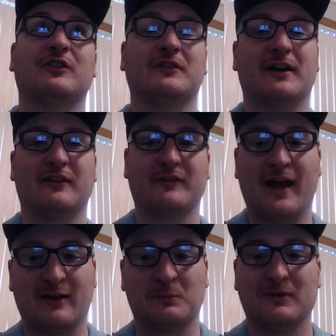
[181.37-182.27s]
a lot of
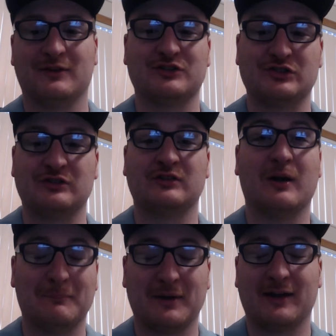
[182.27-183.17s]
exposition
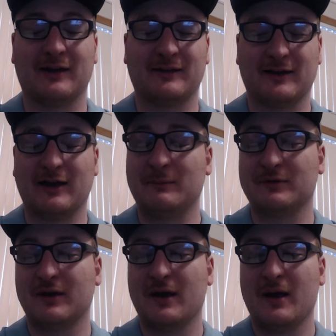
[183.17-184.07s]
dumping at times.
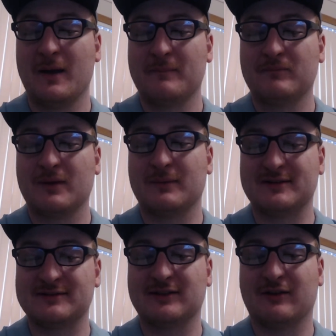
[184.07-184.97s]
But
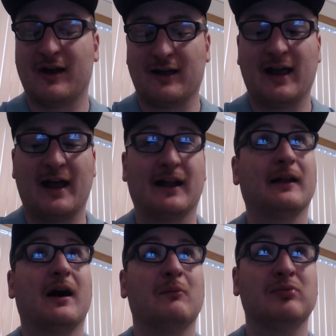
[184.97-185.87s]
still, I had
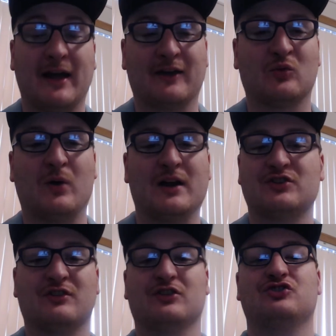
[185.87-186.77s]
a blast
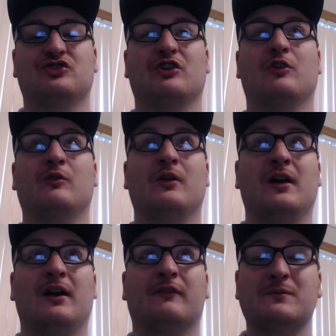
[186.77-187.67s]
watching this show
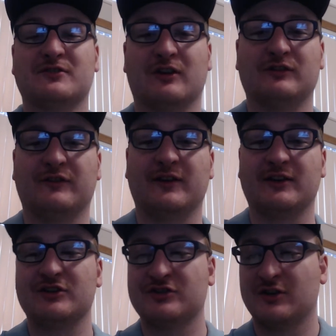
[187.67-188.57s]
from start to
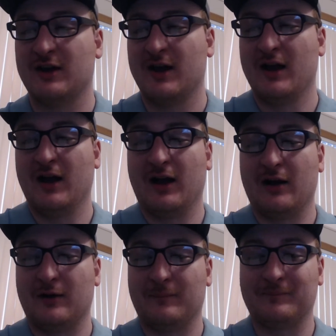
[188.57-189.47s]
finish.
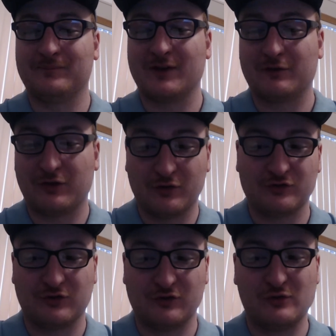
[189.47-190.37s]
Um, for those of
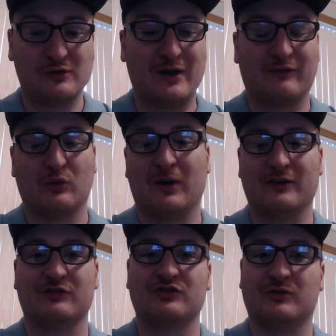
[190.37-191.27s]
you who haven't watched
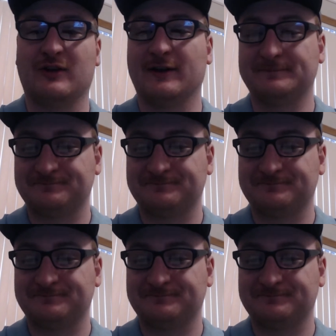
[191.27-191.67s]
the show yet,